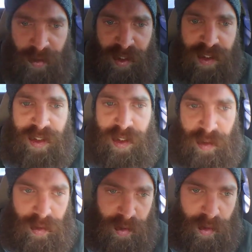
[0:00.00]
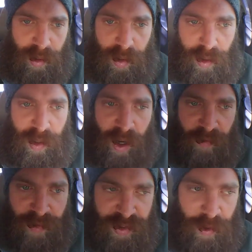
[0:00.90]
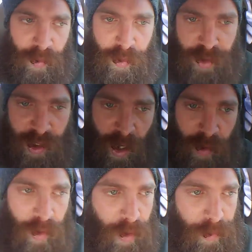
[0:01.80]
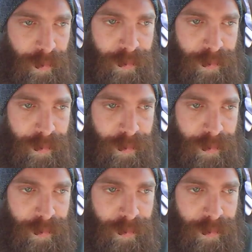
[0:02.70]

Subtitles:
This covers their root chakra.